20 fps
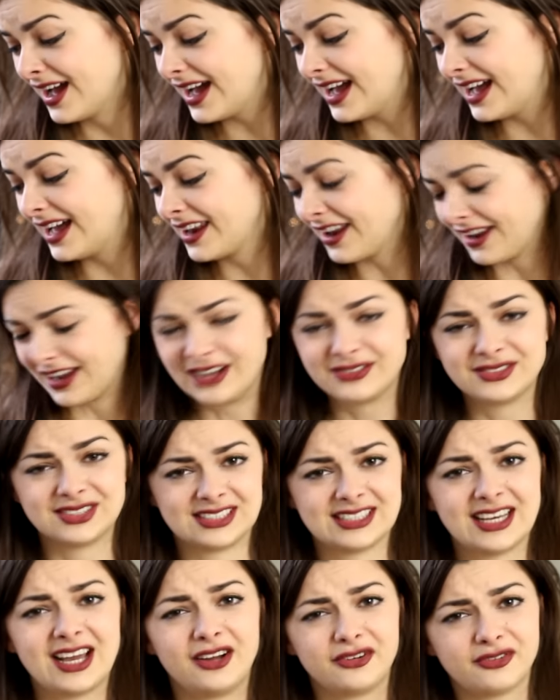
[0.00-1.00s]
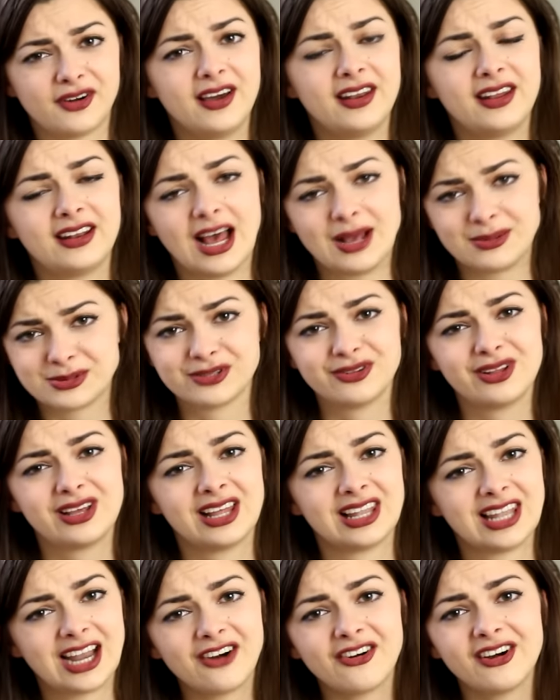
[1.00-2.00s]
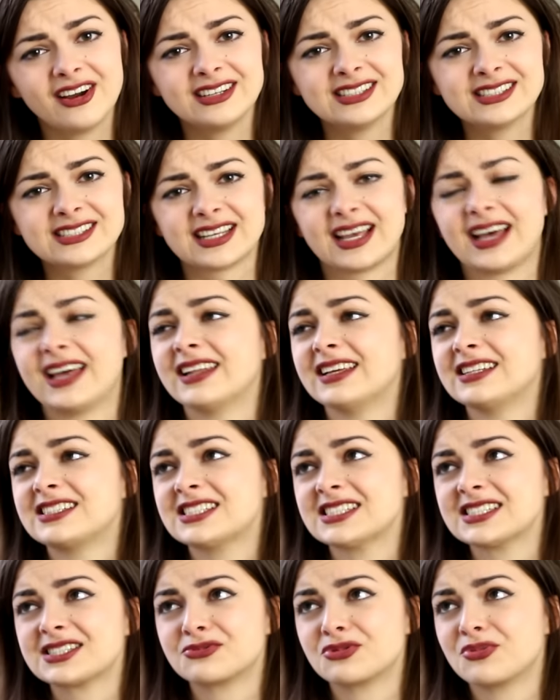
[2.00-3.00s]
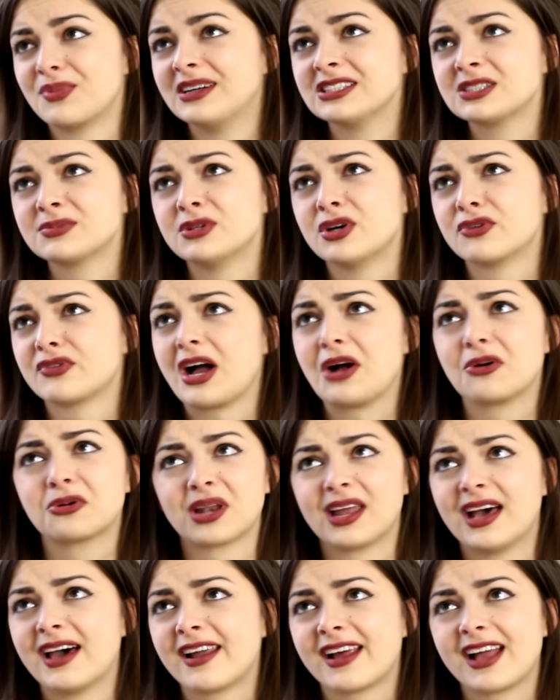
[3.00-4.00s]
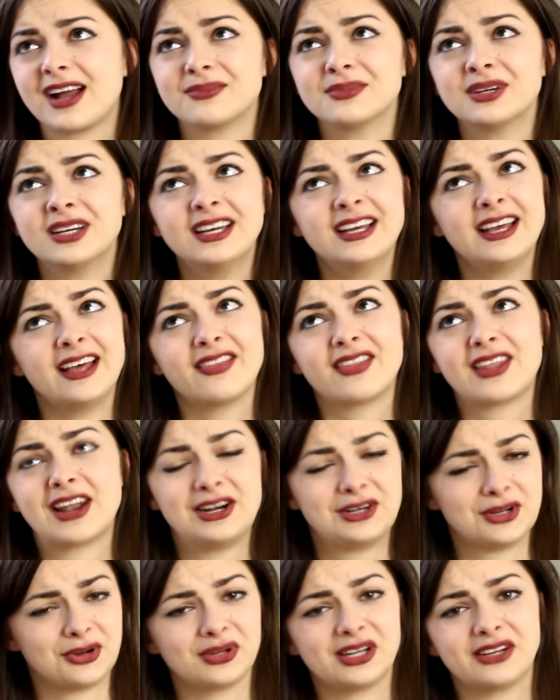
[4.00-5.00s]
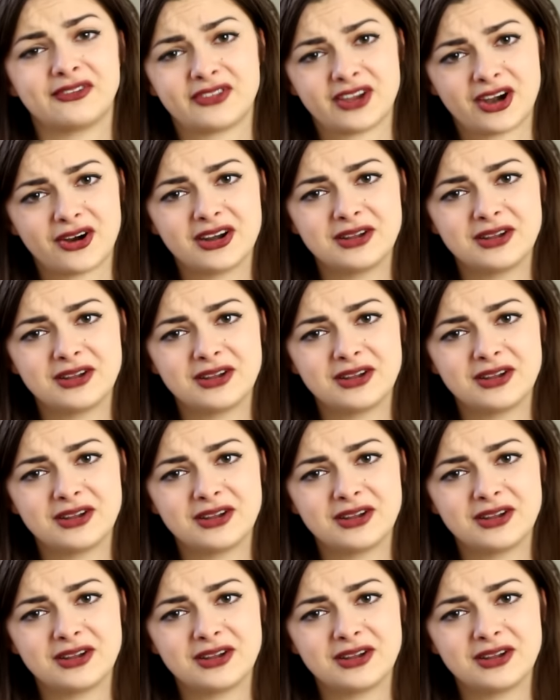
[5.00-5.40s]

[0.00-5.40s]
and I have to say I find it absolutely hilarious, and it just reminds me of how glad I am that I don't live there